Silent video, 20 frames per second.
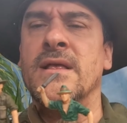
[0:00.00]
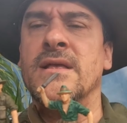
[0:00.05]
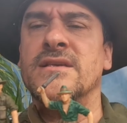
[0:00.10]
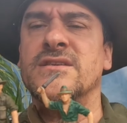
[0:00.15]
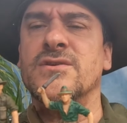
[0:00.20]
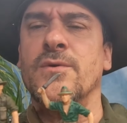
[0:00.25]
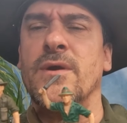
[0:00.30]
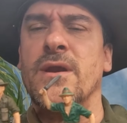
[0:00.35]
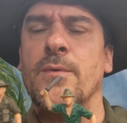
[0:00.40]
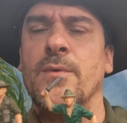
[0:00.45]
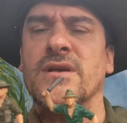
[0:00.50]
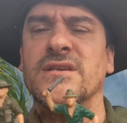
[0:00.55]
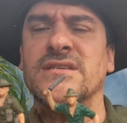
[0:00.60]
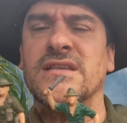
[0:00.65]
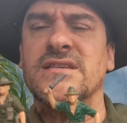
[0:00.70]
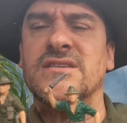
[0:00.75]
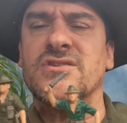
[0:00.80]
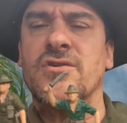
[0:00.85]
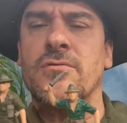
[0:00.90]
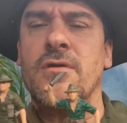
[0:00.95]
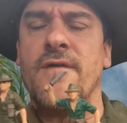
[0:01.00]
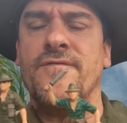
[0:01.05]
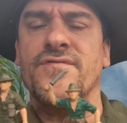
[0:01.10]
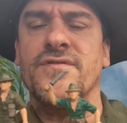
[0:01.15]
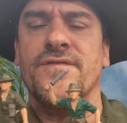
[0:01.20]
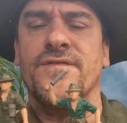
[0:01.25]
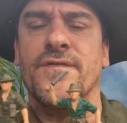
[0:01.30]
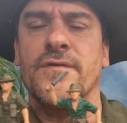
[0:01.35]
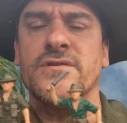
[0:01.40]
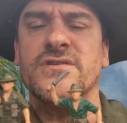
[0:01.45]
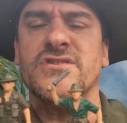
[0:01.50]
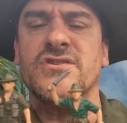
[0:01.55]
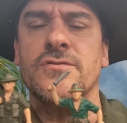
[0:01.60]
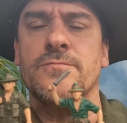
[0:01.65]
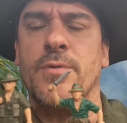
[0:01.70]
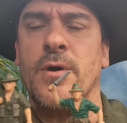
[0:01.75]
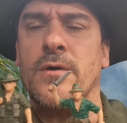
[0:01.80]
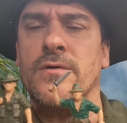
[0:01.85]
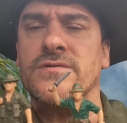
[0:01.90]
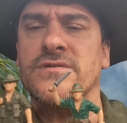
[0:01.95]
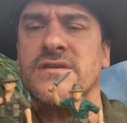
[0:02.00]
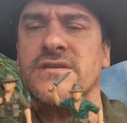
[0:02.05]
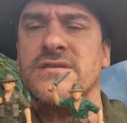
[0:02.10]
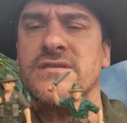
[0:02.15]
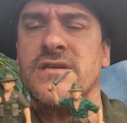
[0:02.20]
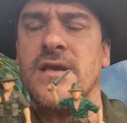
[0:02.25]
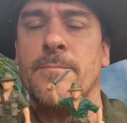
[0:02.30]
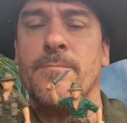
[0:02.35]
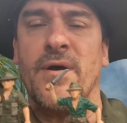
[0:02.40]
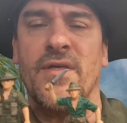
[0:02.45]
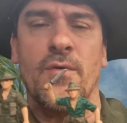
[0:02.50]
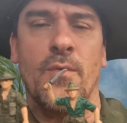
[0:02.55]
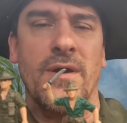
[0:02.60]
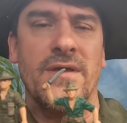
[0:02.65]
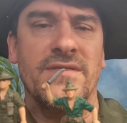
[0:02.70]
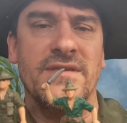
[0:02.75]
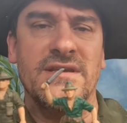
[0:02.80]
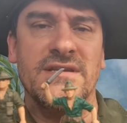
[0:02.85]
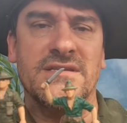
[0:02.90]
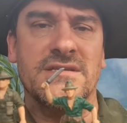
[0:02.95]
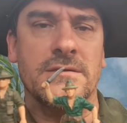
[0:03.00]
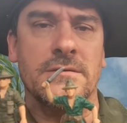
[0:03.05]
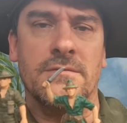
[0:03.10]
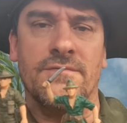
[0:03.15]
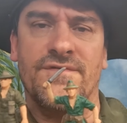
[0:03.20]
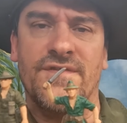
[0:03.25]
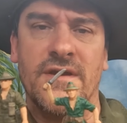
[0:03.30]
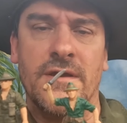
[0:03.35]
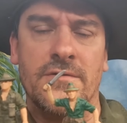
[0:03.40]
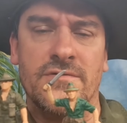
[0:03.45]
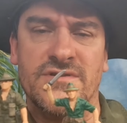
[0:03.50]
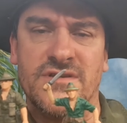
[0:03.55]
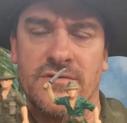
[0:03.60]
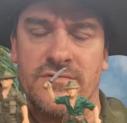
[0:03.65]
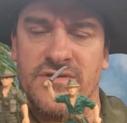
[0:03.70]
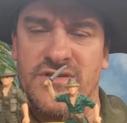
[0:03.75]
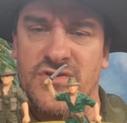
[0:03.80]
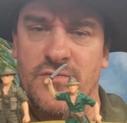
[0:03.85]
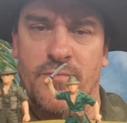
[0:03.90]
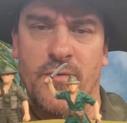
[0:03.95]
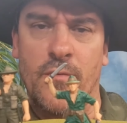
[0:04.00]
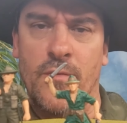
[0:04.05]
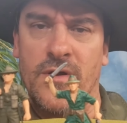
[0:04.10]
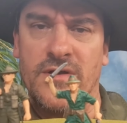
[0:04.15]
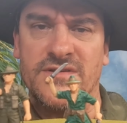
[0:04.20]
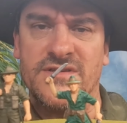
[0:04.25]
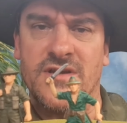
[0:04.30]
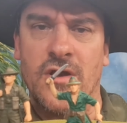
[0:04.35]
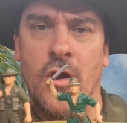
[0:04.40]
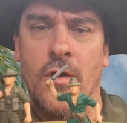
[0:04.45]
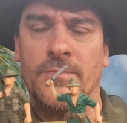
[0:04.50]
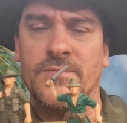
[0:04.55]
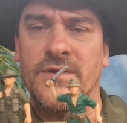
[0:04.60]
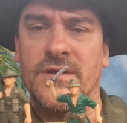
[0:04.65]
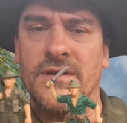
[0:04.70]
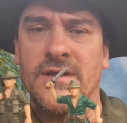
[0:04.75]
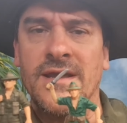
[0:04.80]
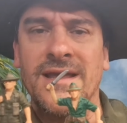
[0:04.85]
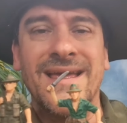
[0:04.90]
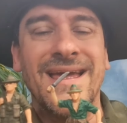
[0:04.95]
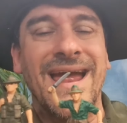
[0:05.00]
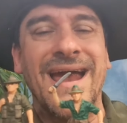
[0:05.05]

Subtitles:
So anyways, let's start off with the first two poses. And by the way, these figures are super well sculpted.